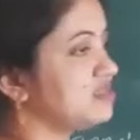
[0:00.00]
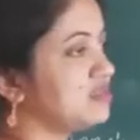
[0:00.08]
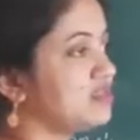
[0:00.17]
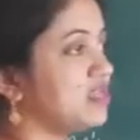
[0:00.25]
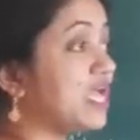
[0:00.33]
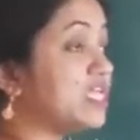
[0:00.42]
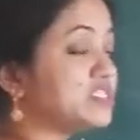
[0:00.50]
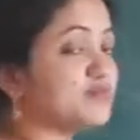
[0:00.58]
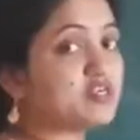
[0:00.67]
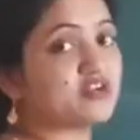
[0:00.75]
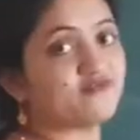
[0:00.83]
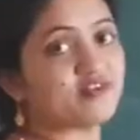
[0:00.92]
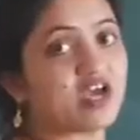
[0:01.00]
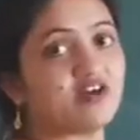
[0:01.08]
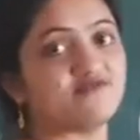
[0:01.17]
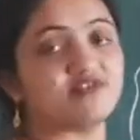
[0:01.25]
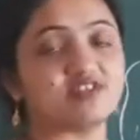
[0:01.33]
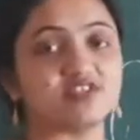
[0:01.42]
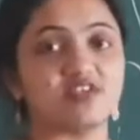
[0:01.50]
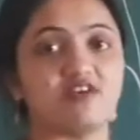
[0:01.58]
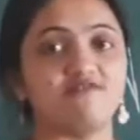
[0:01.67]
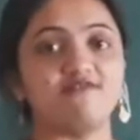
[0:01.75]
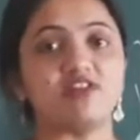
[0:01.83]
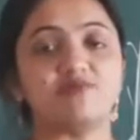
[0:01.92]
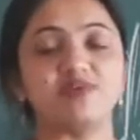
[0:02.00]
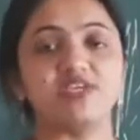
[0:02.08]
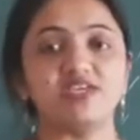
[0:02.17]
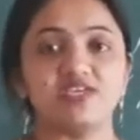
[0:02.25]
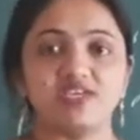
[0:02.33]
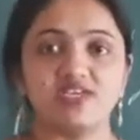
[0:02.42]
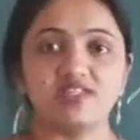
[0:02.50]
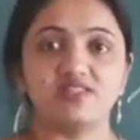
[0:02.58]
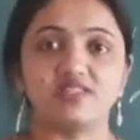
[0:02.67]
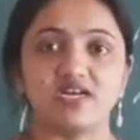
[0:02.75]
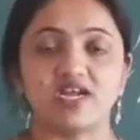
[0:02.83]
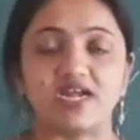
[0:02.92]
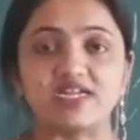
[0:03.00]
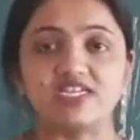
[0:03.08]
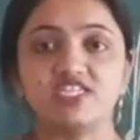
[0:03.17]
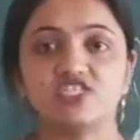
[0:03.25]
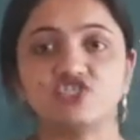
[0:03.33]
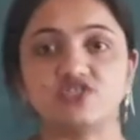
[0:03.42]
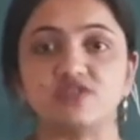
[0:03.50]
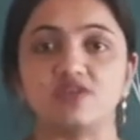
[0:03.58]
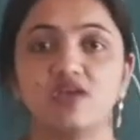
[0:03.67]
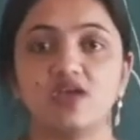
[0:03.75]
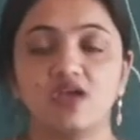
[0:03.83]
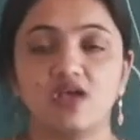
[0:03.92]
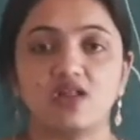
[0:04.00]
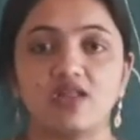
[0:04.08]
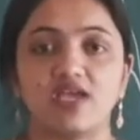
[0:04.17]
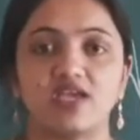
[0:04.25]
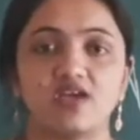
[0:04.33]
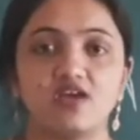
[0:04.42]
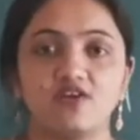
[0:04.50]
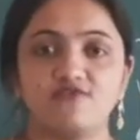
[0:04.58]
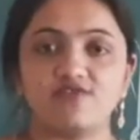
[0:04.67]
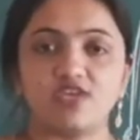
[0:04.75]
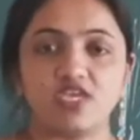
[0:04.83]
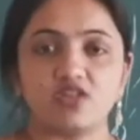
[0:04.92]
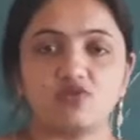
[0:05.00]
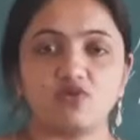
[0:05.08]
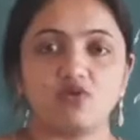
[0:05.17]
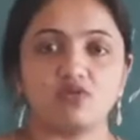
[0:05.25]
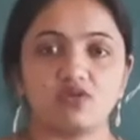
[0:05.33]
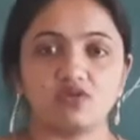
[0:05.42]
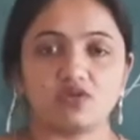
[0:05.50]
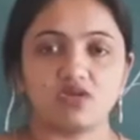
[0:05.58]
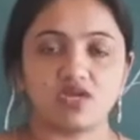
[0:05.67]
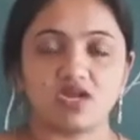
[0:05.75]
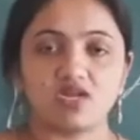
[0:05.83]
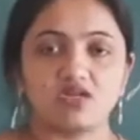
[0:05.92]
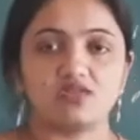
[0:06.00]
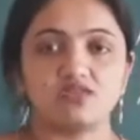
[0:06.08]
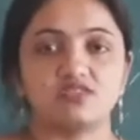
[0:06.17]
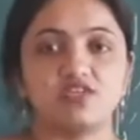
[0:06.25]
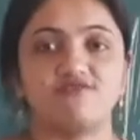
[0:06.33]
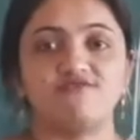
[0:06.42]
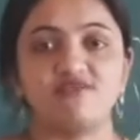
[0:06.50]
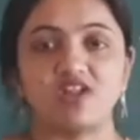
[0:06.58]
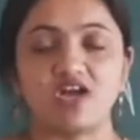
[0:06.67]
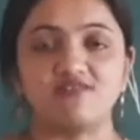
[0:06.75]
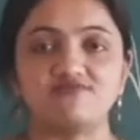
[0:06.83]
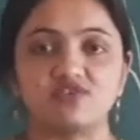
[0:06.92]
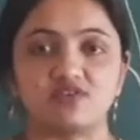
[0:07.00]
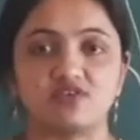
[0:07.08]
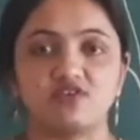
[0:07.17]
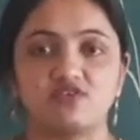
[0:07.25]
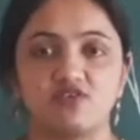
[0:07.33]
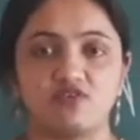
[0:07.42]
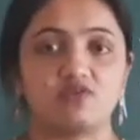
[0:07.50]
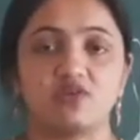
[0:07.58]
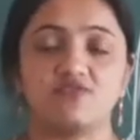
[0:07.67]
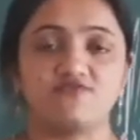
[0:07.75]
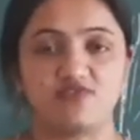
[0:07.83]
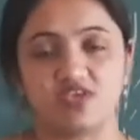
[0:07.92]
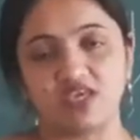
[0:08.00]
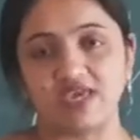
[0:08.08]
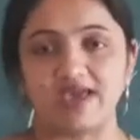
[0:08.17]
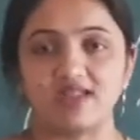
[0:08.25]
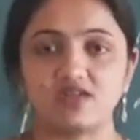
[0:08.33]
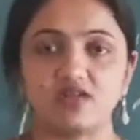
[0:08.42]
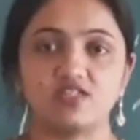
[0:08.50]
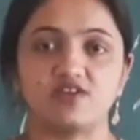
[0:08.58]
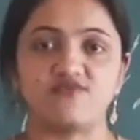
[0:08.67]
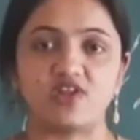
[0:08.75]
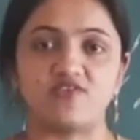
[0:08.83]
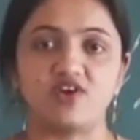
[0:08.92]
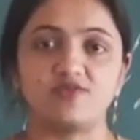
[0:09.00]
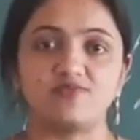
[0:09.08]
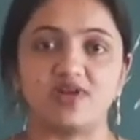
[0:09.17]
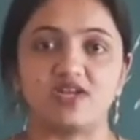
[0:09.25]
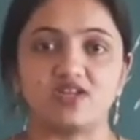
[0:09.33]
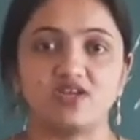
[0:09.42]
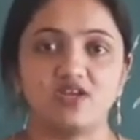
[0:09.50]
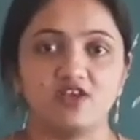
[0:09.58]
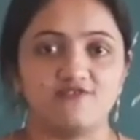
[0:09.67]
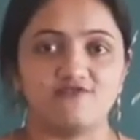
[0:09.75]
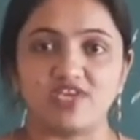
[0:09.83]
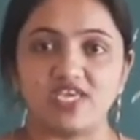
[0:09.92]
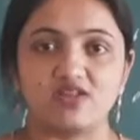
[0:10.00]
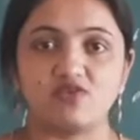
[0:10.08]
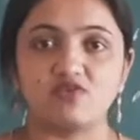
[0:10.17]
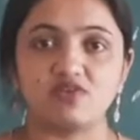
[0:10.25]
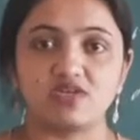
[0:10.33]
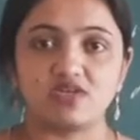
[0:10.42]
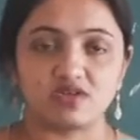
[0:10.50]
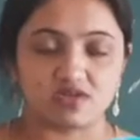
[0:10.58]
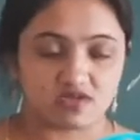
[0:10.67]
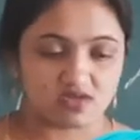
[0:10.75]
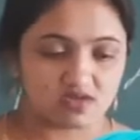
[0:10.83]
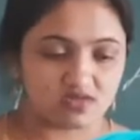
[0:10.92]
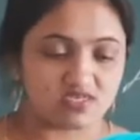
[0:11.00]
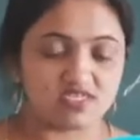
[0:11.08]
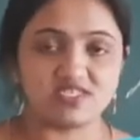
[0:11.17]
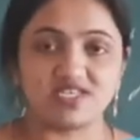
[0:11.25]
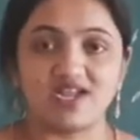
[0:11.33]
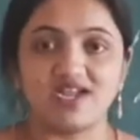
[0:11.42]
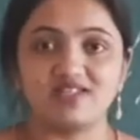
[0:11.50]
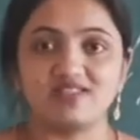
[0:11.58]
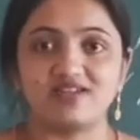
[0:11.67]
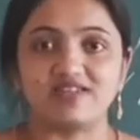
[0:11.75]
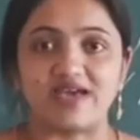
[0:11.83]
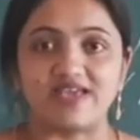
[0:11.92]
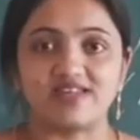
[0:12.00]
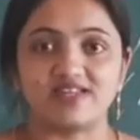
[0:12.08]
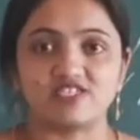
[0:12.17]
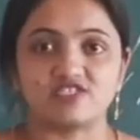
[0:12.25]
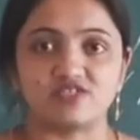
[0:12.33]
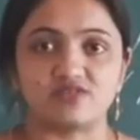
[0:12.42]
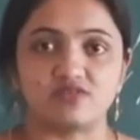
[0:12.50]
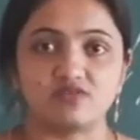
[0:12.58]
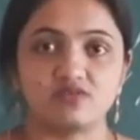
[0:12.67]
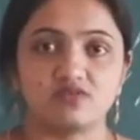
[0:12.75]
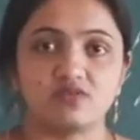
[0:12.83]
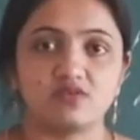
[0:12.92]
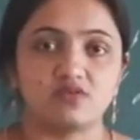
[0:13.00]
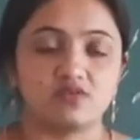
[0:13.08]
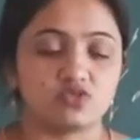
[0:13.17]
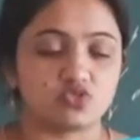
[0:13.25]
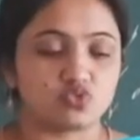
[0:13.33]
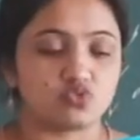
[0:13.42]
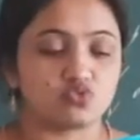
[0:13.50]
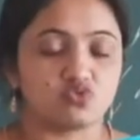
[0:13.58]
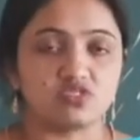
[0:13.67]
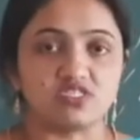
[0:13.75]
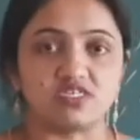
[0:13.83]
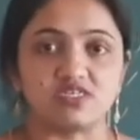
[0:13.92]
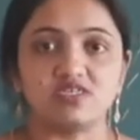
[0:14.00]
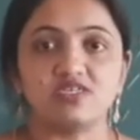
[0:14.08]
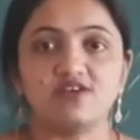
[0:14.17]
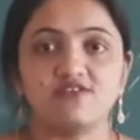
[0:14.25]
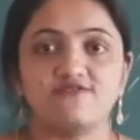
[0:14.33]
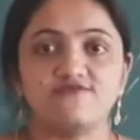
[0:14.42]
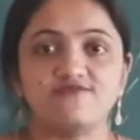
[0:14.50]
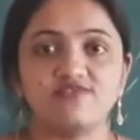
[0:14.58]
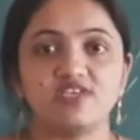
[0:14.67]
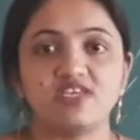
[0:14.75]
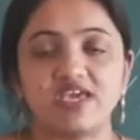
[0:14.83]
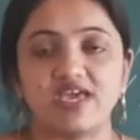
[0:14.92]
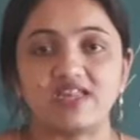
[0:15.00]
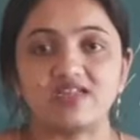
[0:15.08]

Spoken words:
Asymmetry flowers will be in the condition like we cannot cut the flower. We can cut the flower, but we cannot decide the direction, so that we can